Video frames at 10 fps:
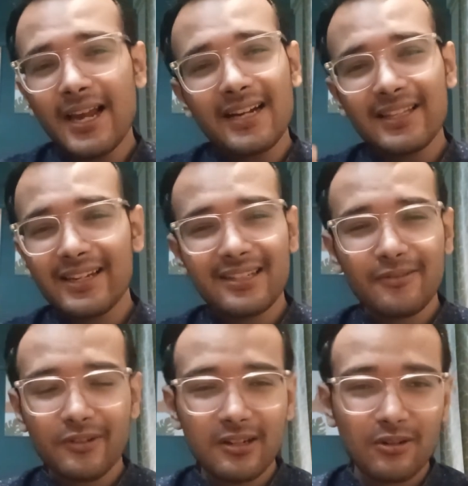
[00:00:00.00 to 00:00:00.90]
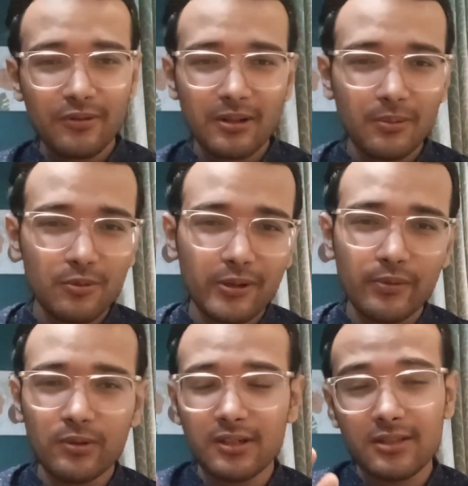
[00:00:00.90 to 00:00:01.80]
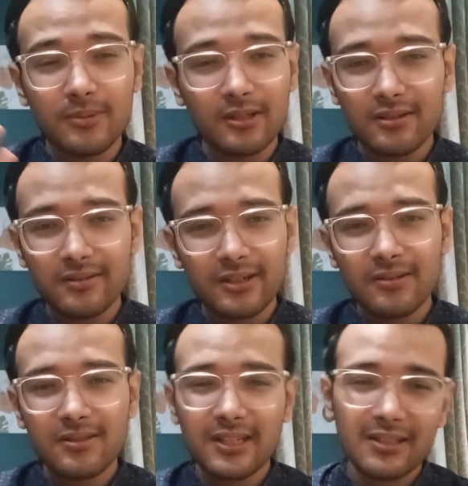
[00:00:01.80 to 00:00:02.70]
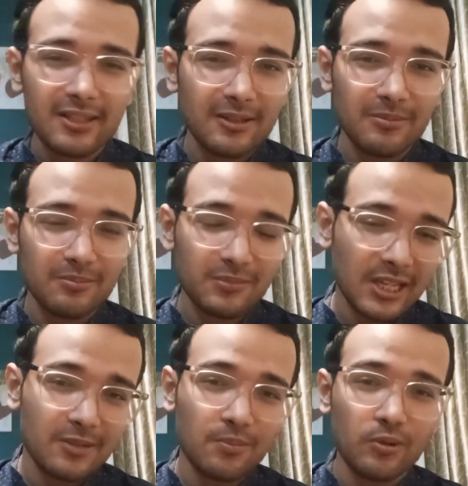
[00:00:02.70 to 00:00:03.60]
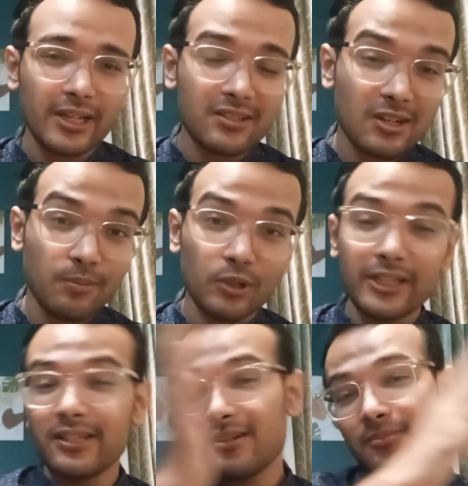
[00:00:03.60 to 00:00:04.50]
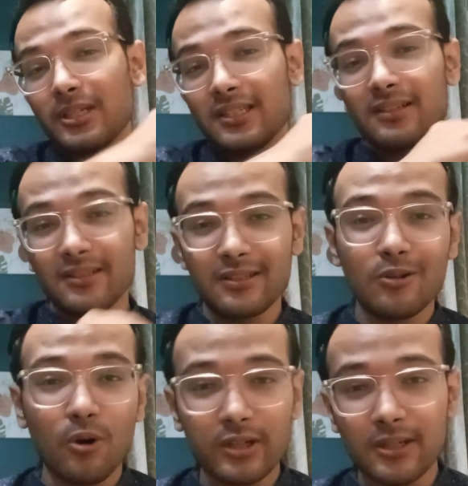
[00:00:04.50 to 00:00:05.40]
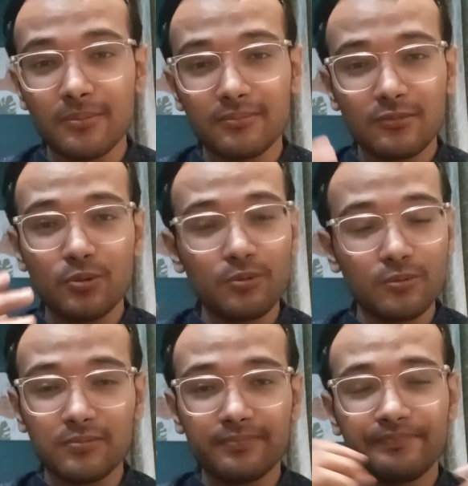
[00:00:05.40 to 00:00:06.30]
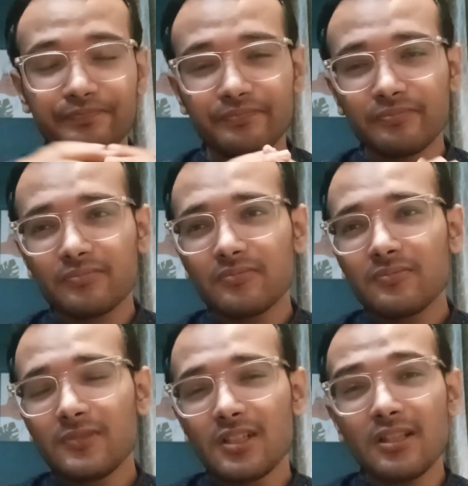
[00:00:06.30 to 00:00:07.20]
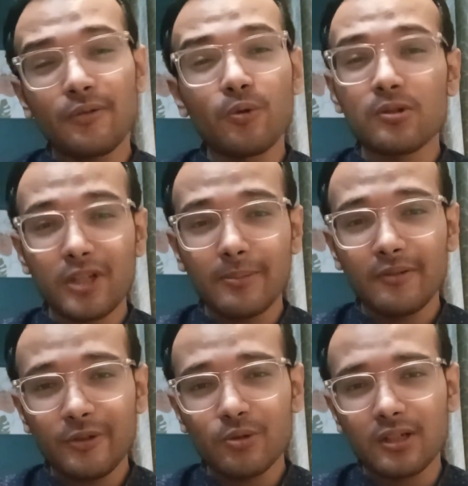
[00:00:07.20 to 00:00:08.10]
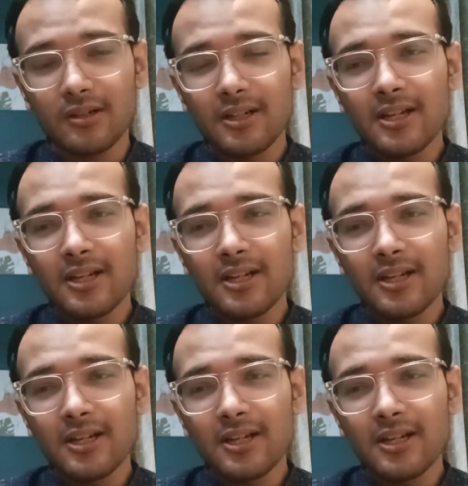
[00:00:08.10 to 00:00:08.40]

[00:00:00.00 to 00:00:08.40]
and they get the figure of around 12 to 13% returns, and they extrapolate it basically long term to the foreseeable future.